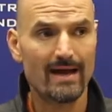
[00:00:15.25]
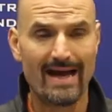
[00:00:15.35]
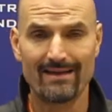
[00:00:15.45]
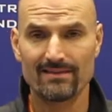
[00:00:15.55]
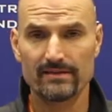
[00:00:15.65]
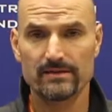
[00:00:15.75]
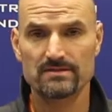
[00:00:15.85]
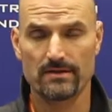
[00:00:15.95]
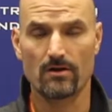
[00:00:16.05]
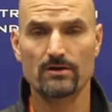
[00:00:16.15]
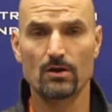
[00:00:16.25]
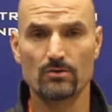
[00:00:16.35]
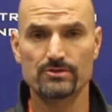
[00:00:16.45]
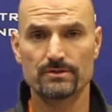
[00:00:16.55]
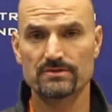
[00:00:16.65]
athletes and our
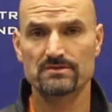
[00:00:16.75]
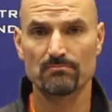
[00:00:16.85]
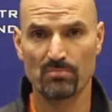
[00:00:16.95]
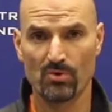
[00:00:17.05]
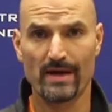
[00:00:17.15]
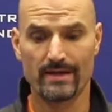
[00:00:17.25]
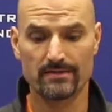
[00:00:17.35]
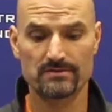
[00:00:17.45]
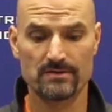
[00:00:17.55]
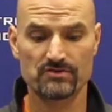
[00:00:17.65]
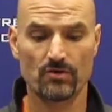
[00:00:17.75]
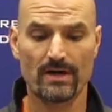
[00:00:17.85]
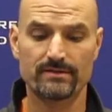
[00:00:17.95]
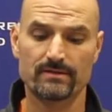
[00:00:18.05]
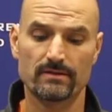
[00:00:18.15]
coaches' brains is
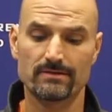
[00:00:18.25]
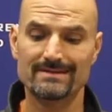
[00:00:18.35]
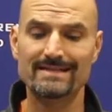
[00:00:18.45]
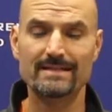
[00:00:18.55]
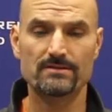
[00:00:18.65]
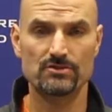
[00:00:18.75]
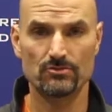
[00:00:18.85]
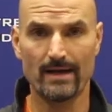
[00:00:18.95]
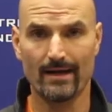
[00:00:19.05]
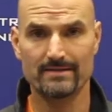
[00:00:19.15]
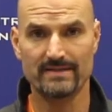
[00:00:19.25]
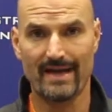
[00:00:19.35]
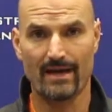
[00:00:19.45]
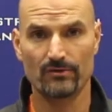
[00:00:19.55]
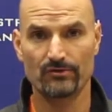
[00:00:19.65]
trying to teach you guys
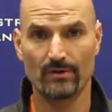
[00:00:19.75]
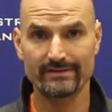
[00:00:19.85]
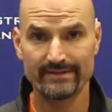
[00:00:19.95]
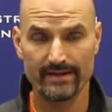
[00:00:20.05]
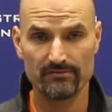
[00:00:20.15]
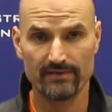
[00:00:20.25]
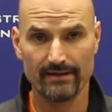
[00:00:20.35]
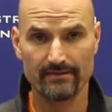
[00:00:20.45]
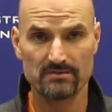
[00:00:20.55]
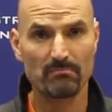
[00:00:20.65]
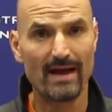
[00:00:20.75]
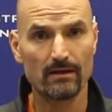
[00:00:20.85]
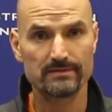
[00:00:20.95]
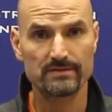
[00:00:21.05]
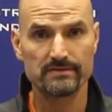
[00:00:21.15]
how to identify these
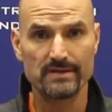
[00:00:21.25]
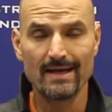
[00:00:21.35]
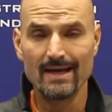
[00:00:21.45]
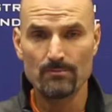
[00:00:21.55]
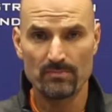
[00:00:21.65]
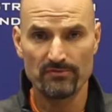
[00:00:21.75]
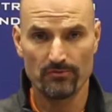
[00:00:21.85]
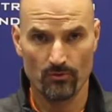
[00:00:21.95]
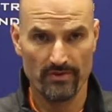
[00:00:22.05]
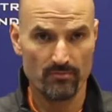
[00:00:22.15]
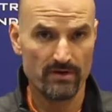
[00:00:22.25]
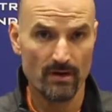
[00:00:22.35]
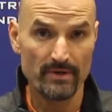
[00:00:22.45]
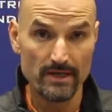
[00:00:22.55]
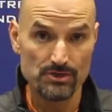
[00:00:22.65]
imbalances before they
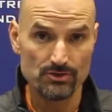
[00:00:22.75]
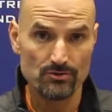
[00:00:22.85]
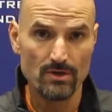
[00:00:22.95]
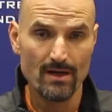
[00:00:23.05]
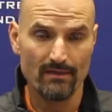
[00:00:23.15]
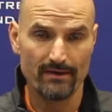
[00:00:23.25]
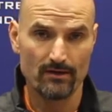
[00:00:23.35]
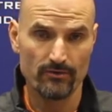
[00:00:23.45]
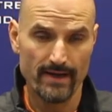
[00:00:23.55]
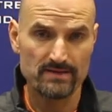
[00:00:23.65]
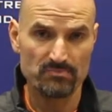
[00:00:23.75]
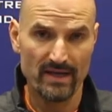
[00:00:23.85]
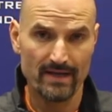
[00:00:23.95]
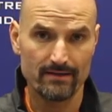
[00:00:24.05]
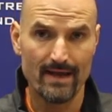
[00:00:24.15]
become an issue that creates
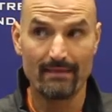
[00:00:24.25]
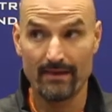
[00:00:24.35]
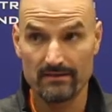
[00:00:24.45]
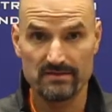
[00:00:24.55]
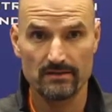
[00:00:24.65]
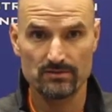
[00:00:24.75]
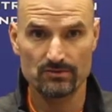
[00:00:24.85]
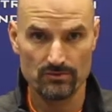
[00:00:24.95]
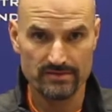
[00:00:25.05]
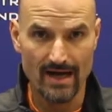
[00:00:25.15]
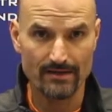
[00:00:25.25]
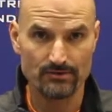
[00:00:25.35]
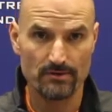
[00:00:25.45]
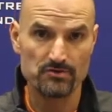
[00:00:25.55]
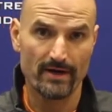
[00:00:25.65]
pain and then sends you to a
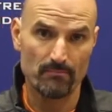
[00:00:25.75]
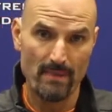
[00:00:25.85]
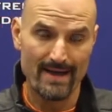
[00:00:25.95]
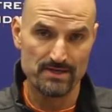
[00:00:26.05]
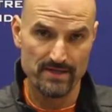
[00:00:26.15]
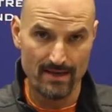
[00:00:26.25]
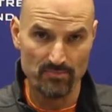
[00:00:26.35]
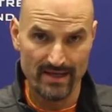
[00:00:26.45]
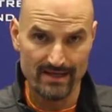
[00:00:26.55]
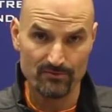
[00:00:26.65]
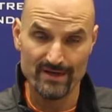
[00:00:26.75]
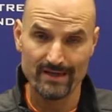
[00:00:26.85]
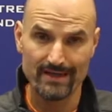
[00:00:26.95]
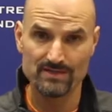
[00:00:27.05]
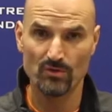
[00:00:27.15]
doctor to try to manage that pain. If we
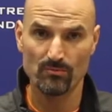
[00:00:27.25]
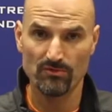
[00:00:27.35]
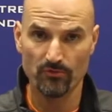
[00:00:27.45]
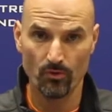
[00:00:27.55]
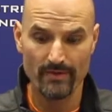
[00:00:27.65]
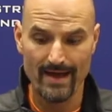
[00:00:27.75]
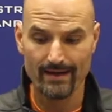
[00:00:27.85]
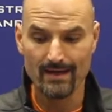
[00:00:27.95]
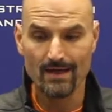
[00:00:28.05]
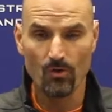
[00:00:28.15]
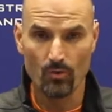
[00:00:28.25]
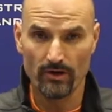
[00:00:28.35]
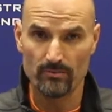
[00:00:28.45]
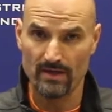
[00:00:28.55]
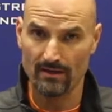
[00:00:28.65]
can get to it before that, we're
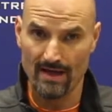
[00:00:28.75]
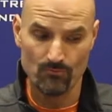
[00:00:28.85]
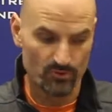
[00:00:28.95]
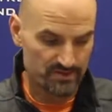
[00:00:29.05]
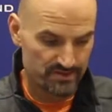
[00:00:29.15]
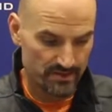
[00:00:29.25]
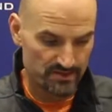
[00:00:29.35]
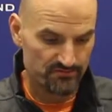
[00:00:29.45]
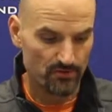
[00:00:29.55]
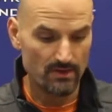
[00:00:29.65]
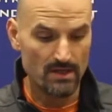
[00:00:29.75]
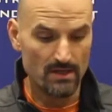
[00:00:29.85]
going to be a lot more successful.